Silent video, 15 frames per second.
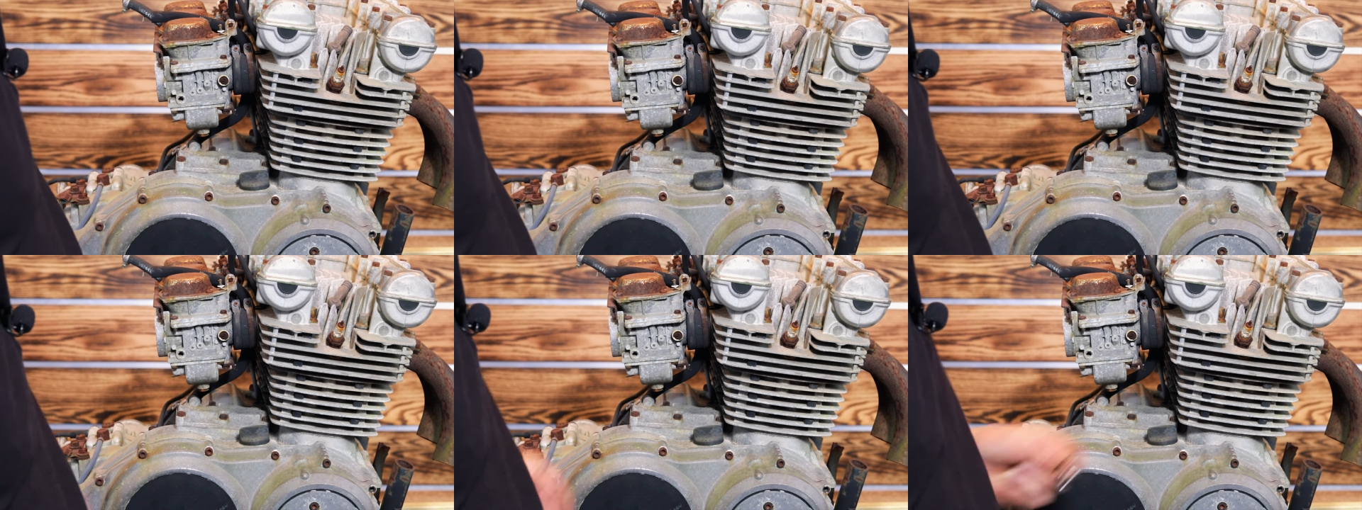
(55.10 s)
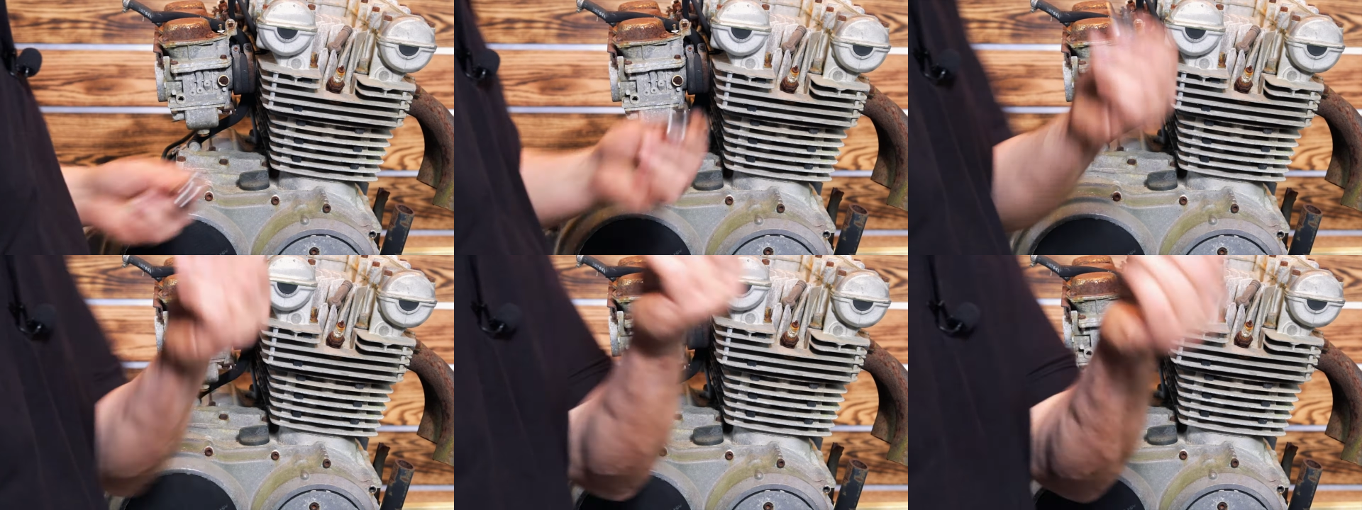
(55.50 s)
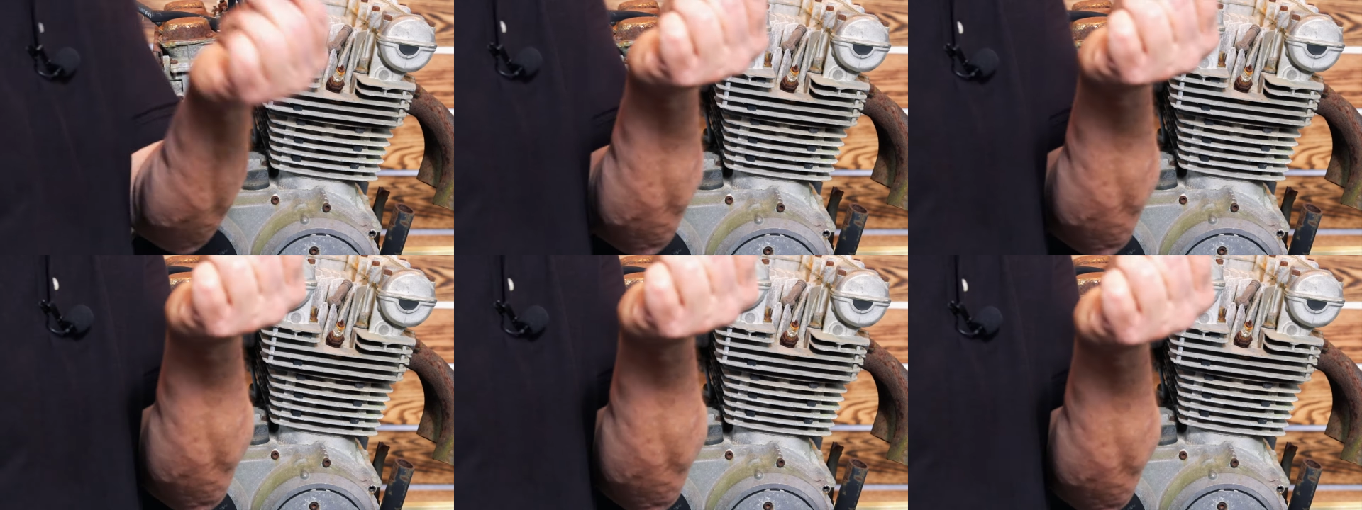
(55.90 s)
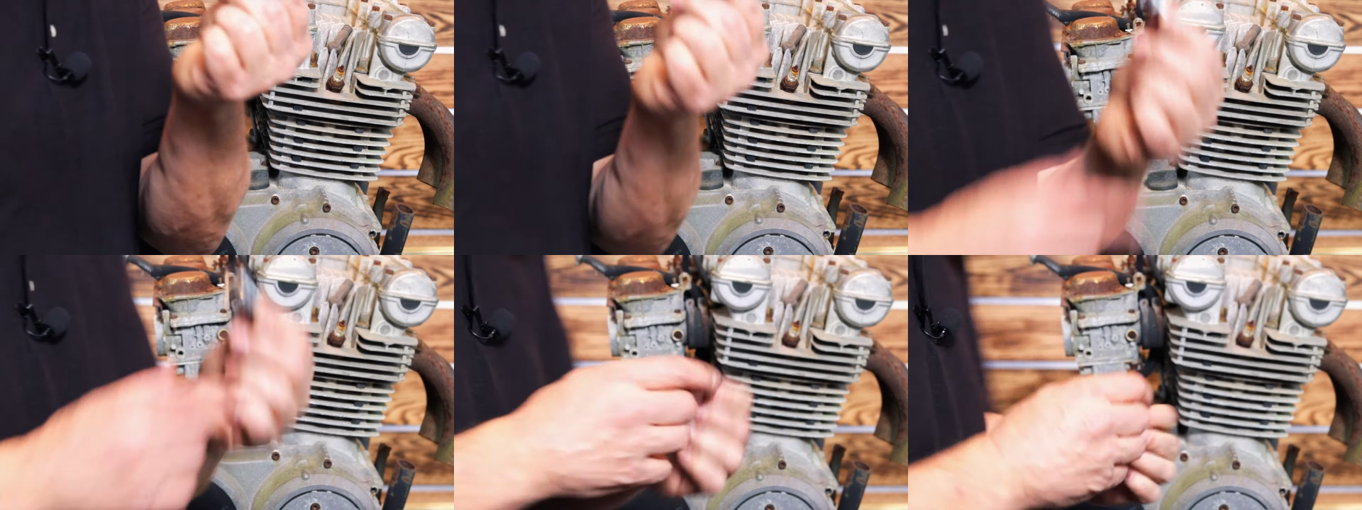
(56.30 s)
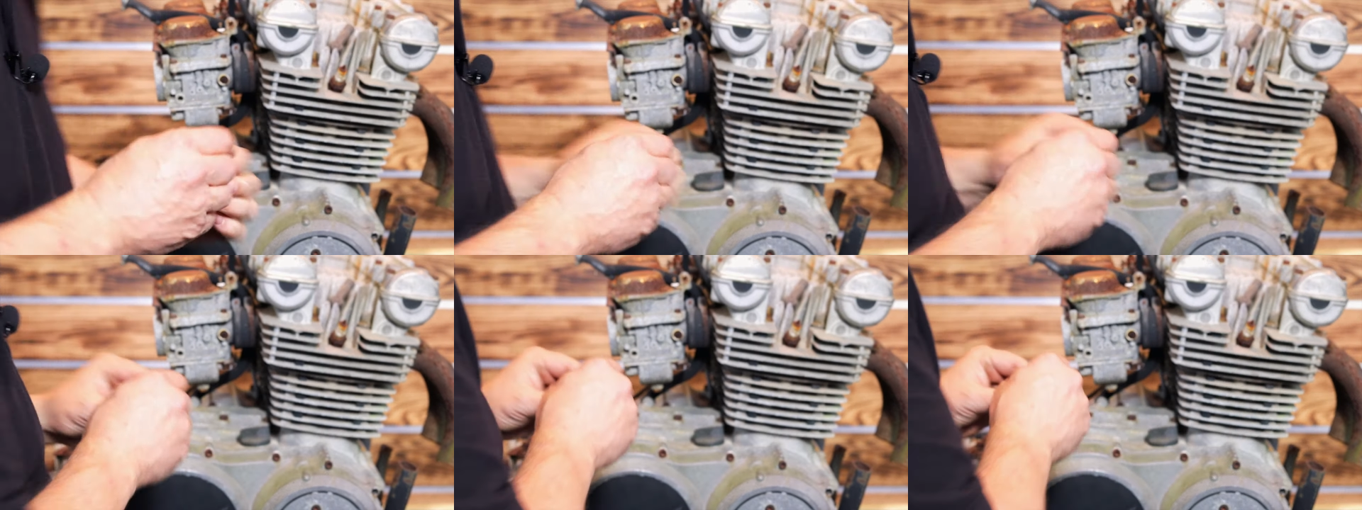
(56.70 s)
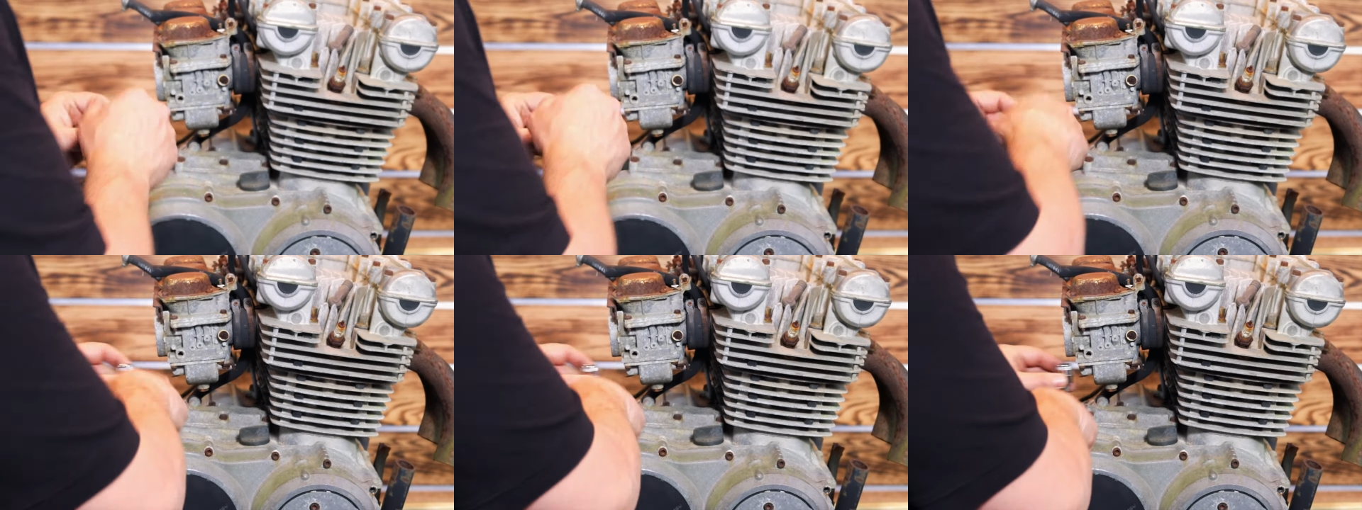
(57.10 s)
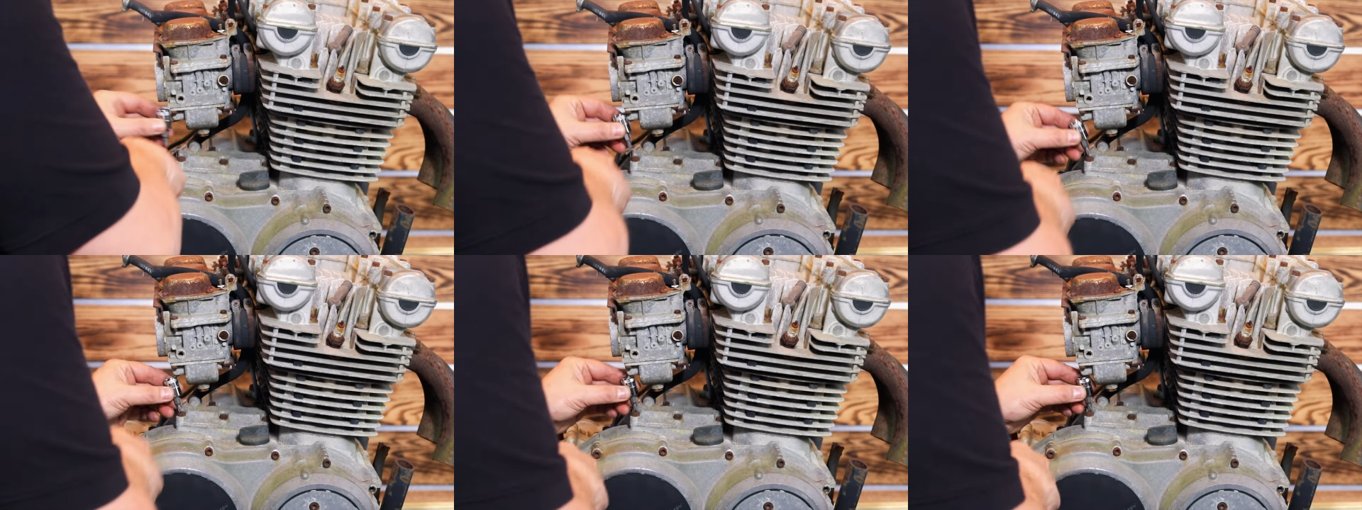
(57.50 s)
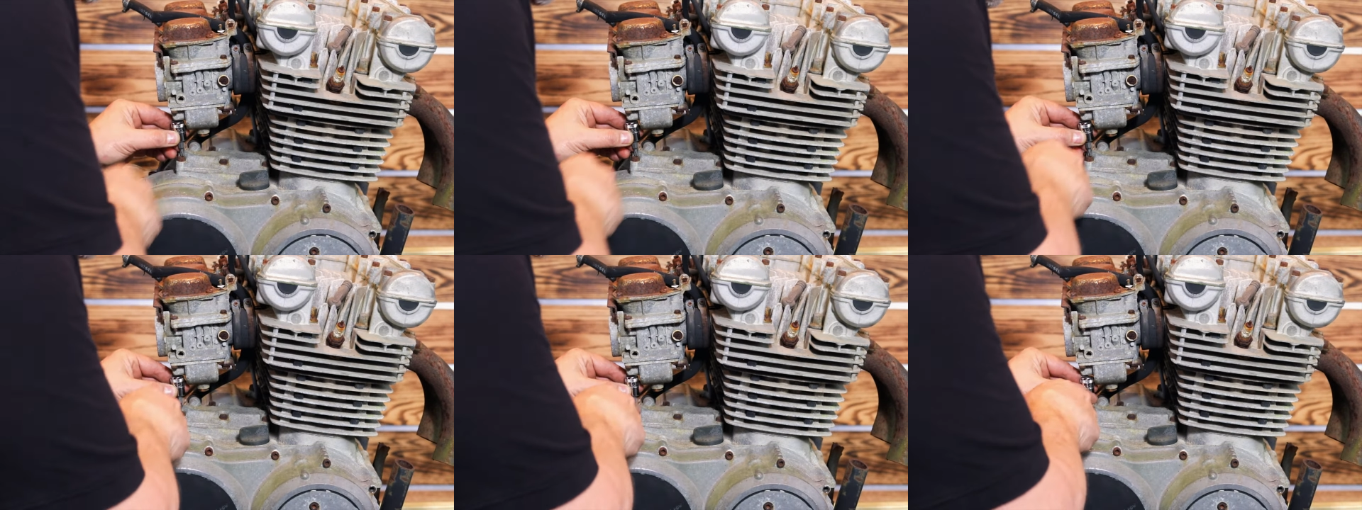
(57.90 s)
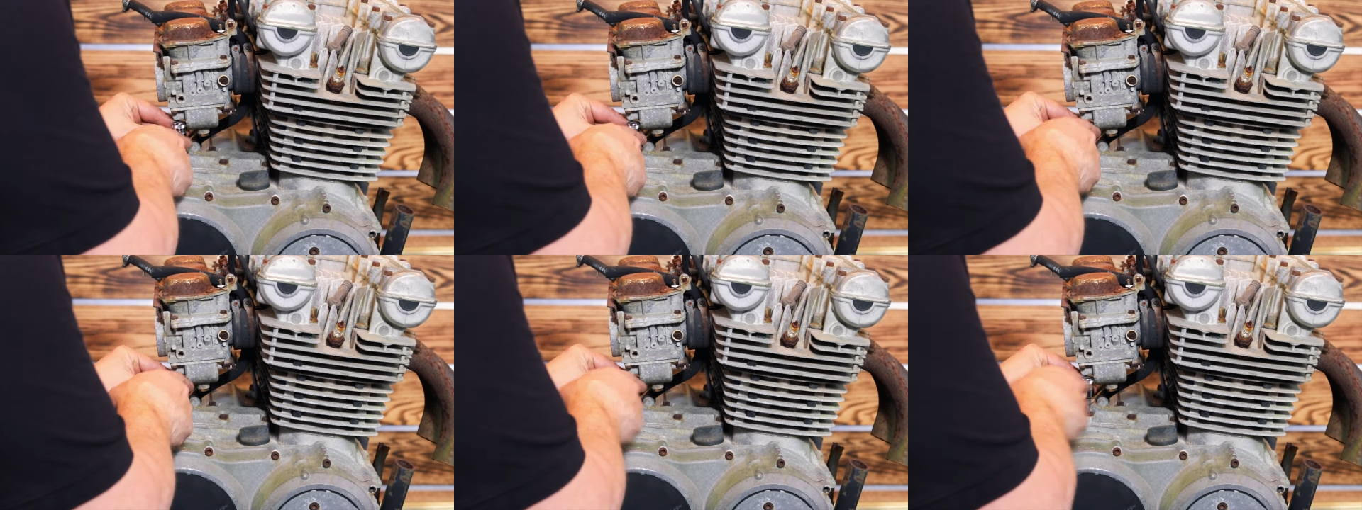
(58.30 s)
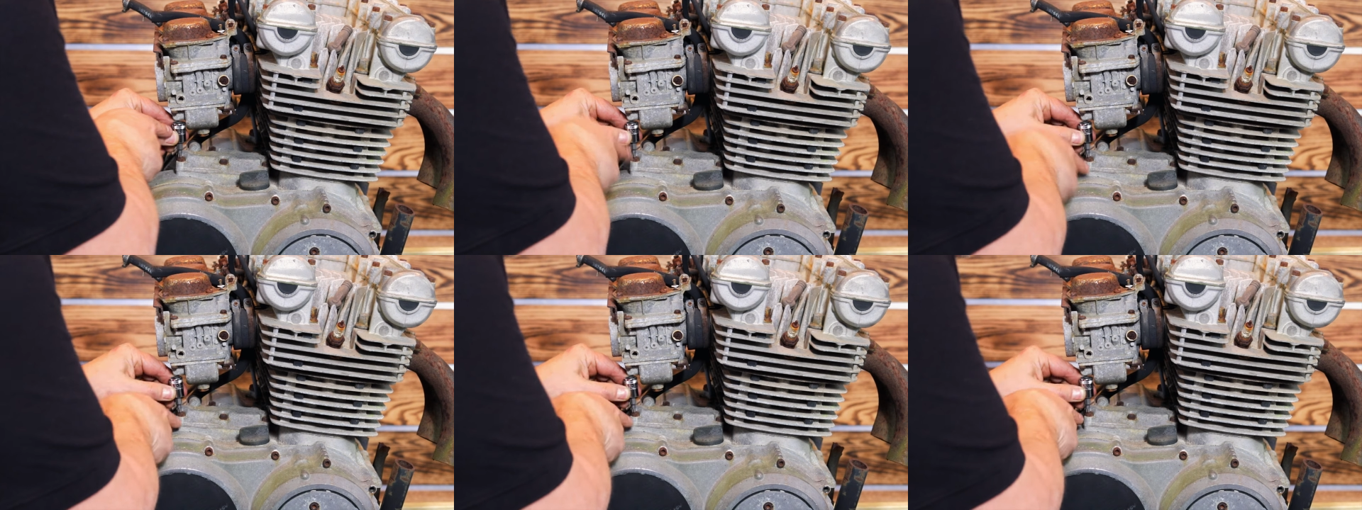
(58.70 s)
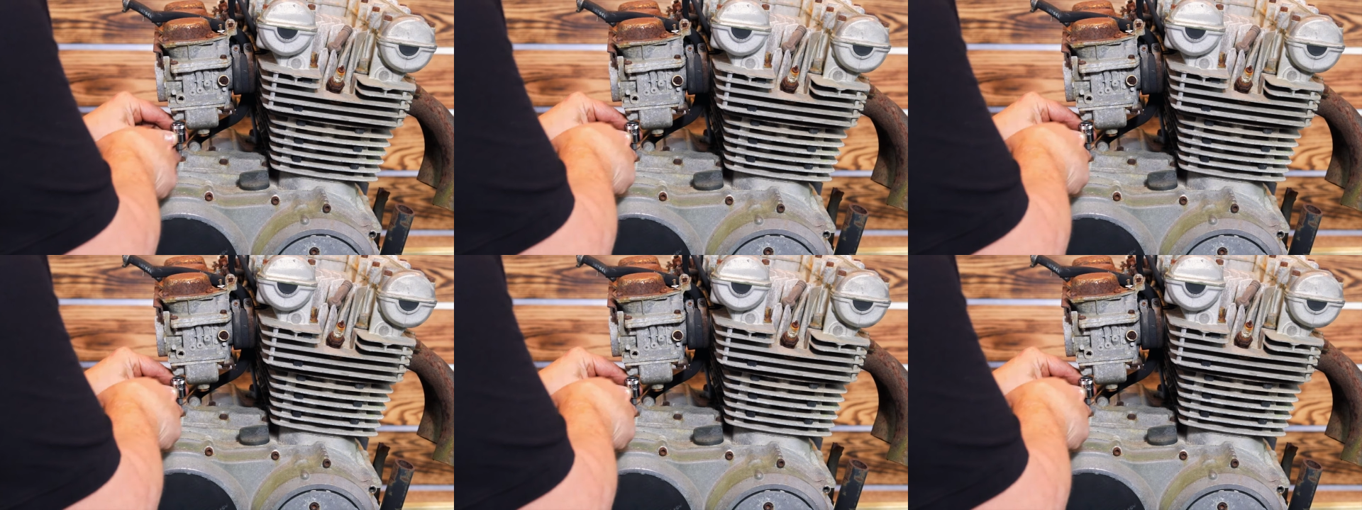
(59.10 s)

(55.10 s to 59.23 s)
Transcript: No face is visible, so there are no lips to read.